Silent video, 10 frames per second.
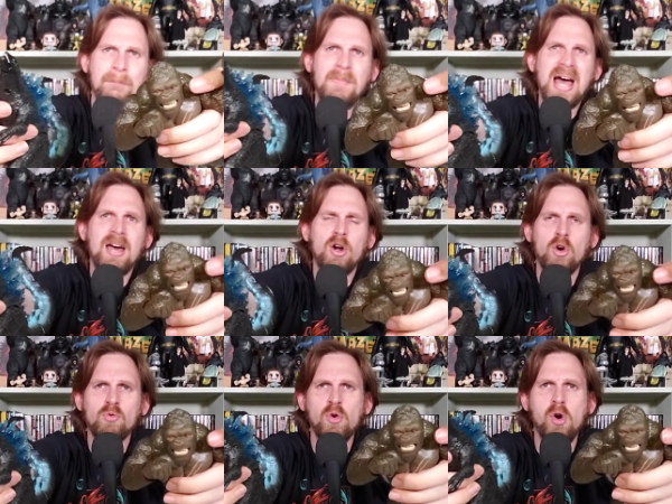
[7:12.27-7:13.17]

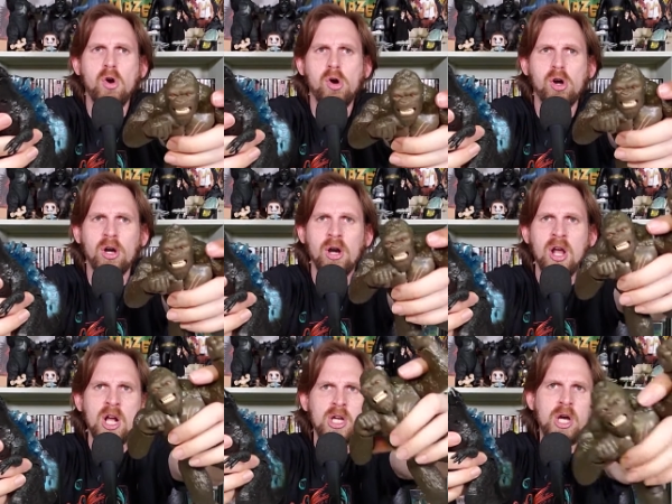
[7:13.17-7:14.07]
battle roar.
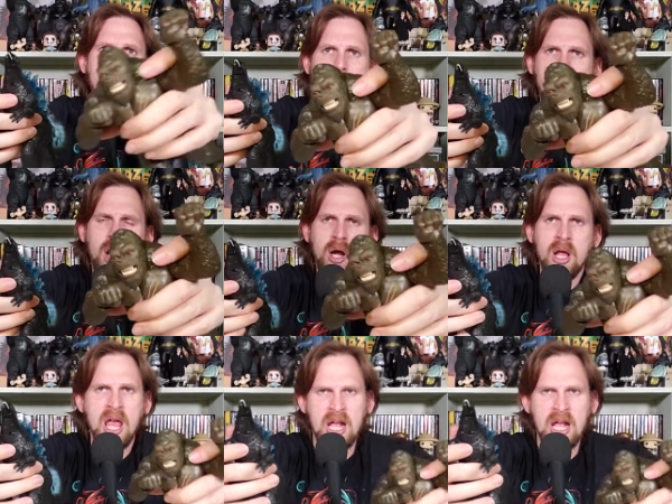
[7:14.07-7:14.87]
Kong,